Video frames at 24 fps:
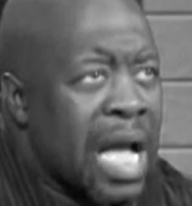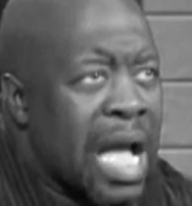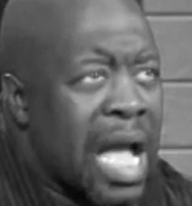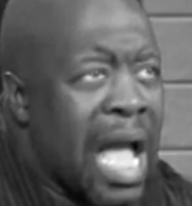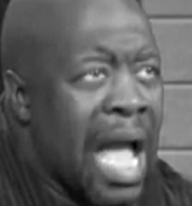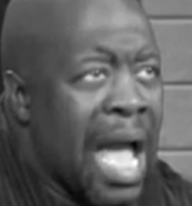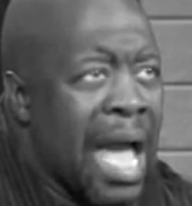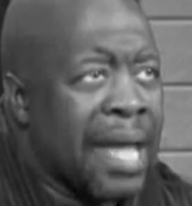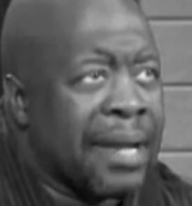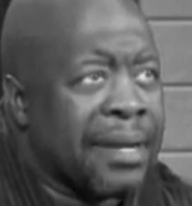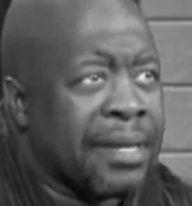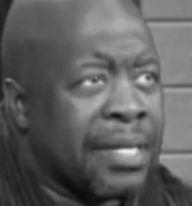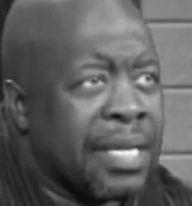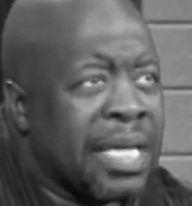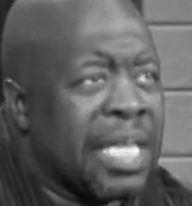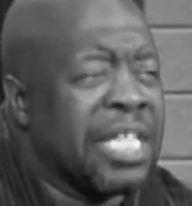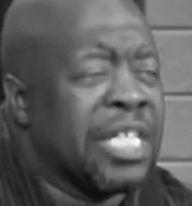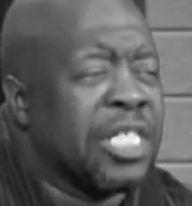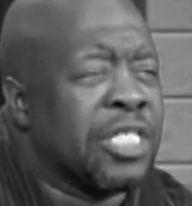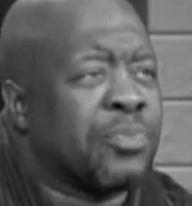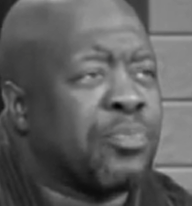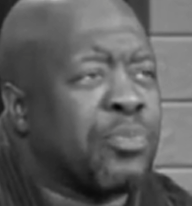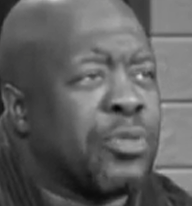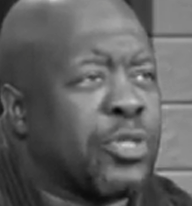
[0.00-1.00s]
And in
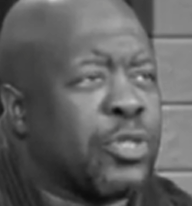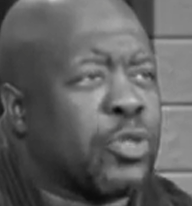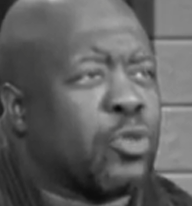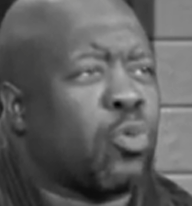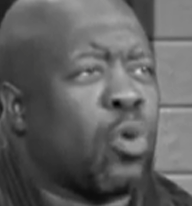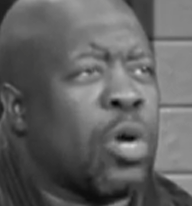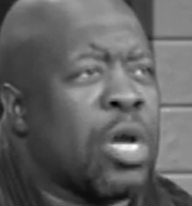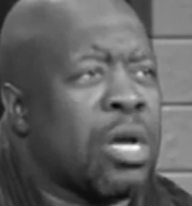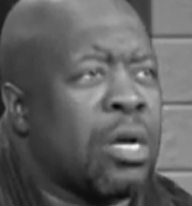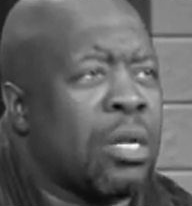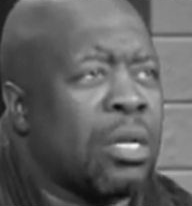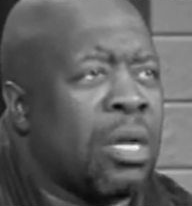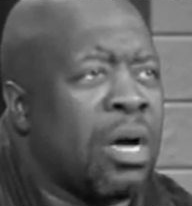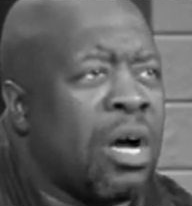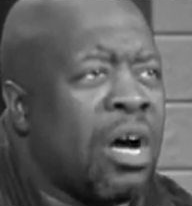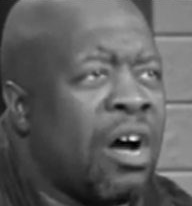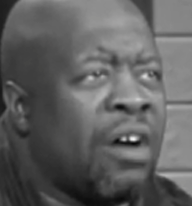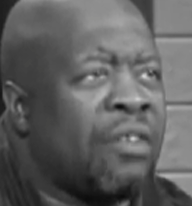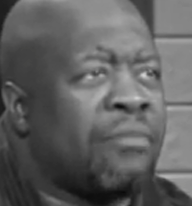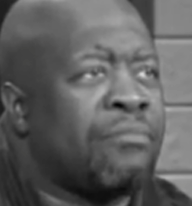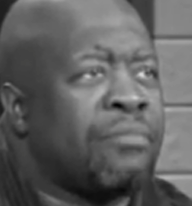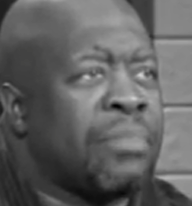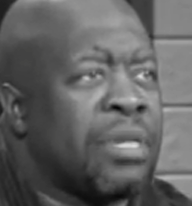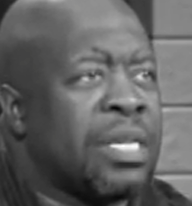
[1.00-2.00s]
his betrayal
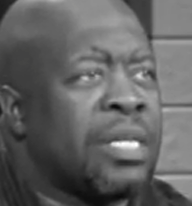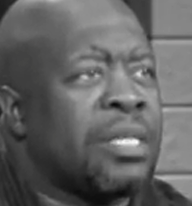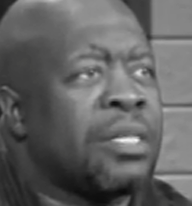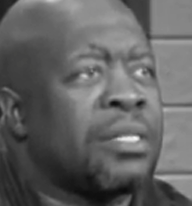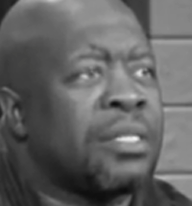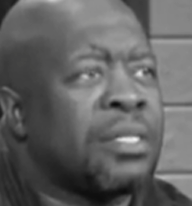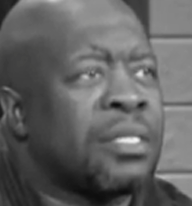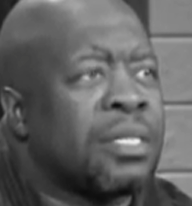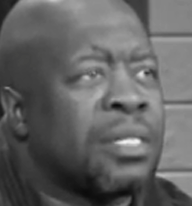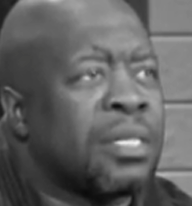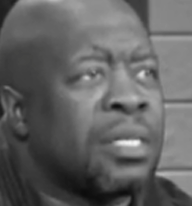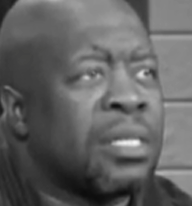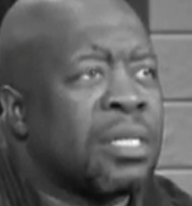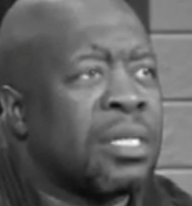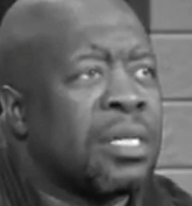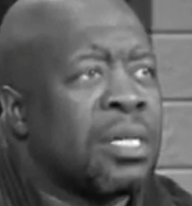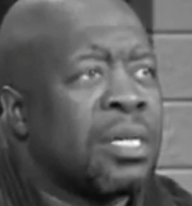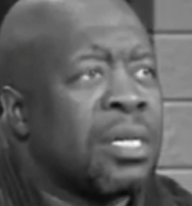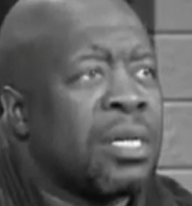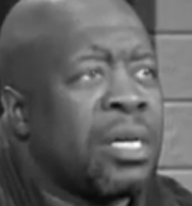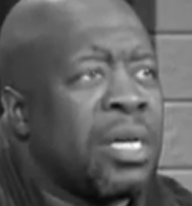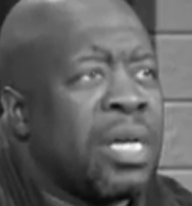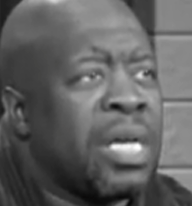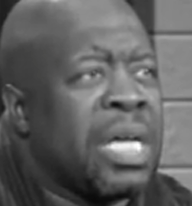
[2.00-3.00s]
of me,
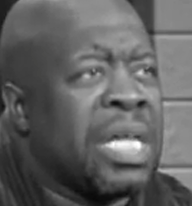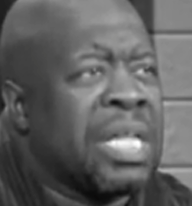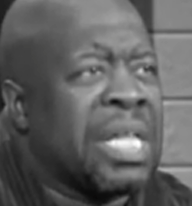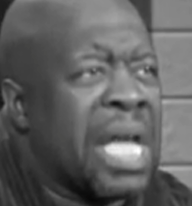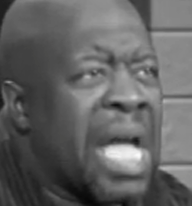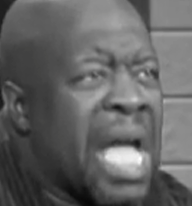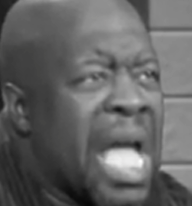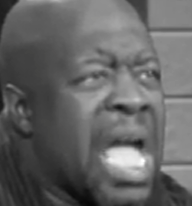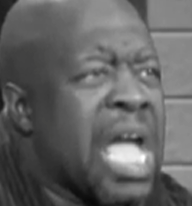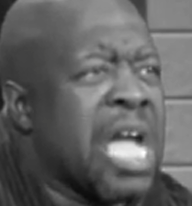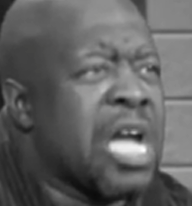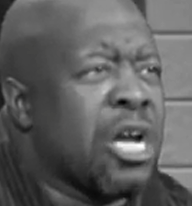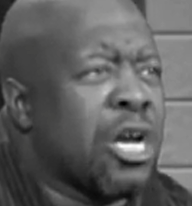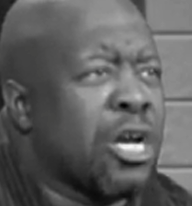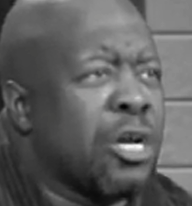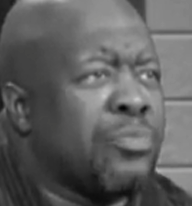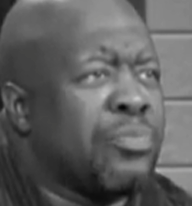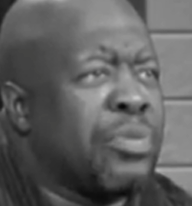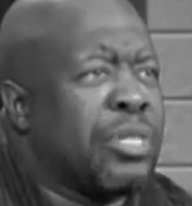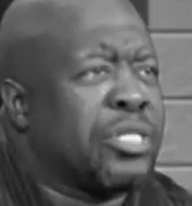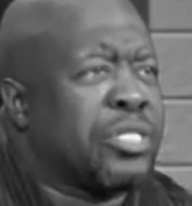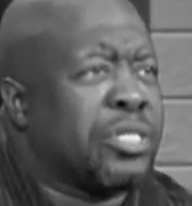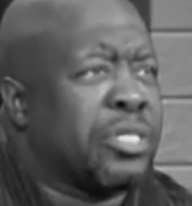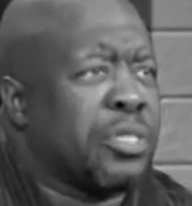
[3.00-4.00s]
it angered
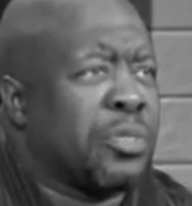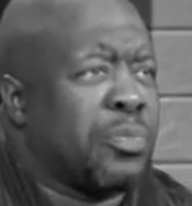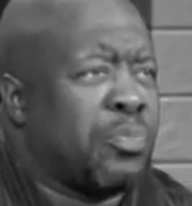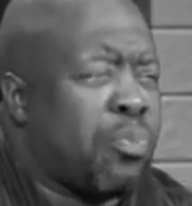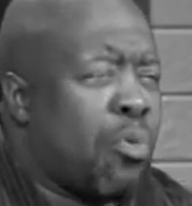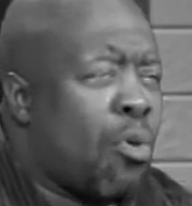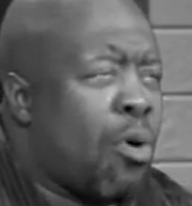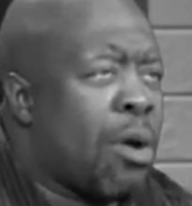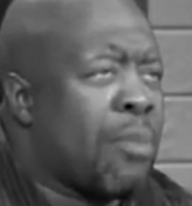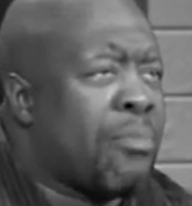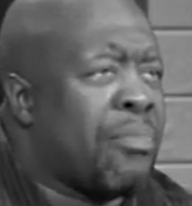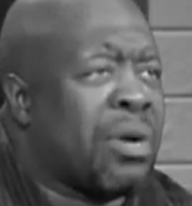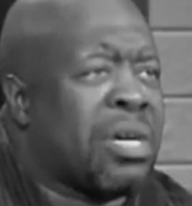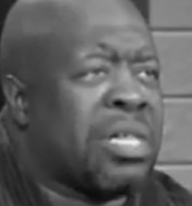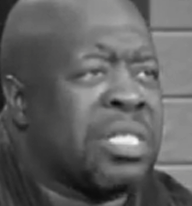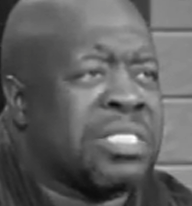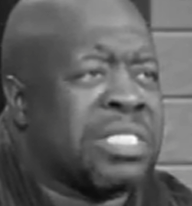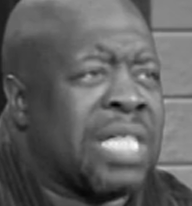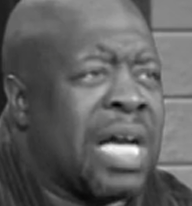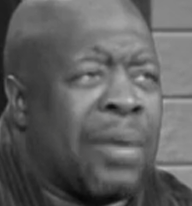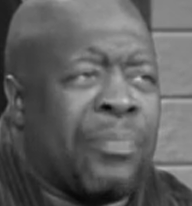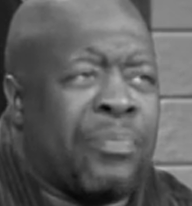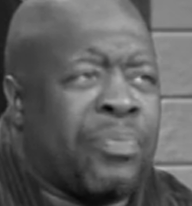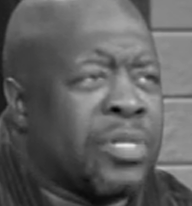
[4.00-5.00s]
me to the point because
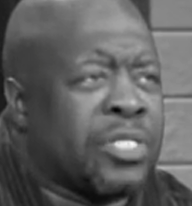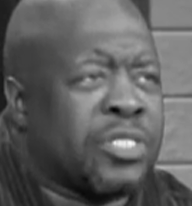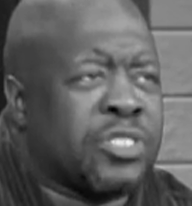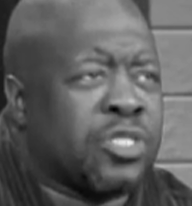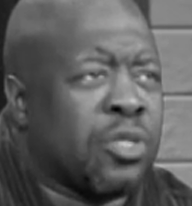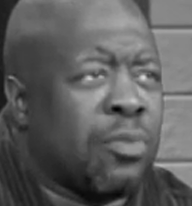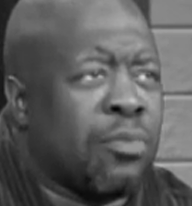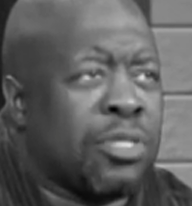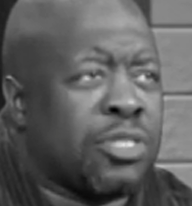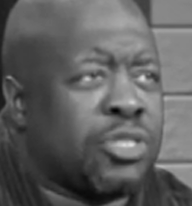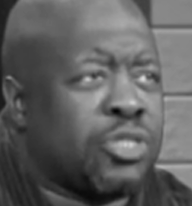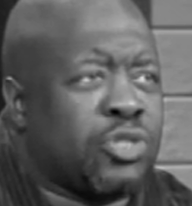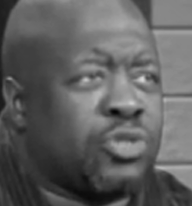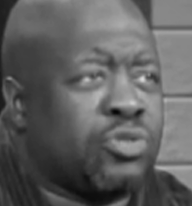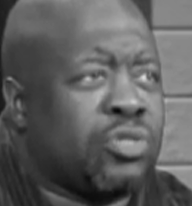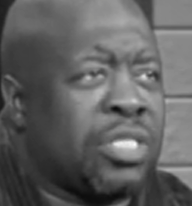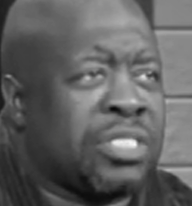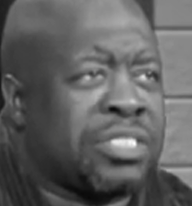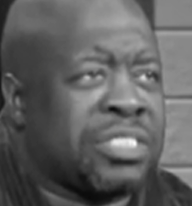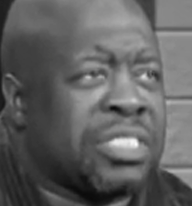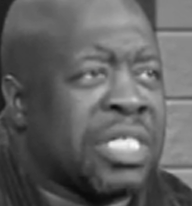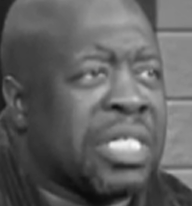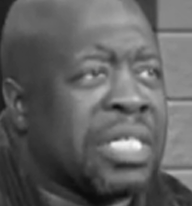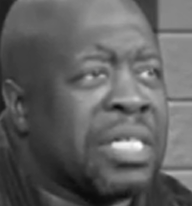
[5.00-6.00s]
I put so much
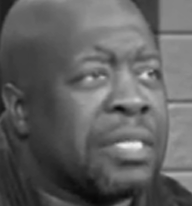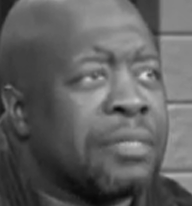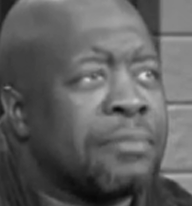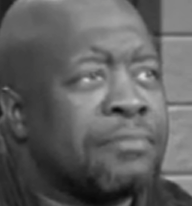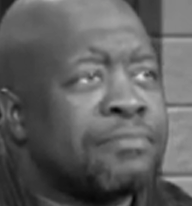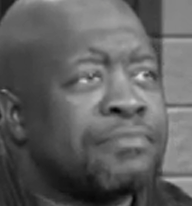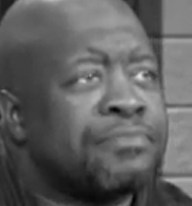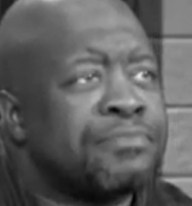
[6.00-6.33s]
trust in it.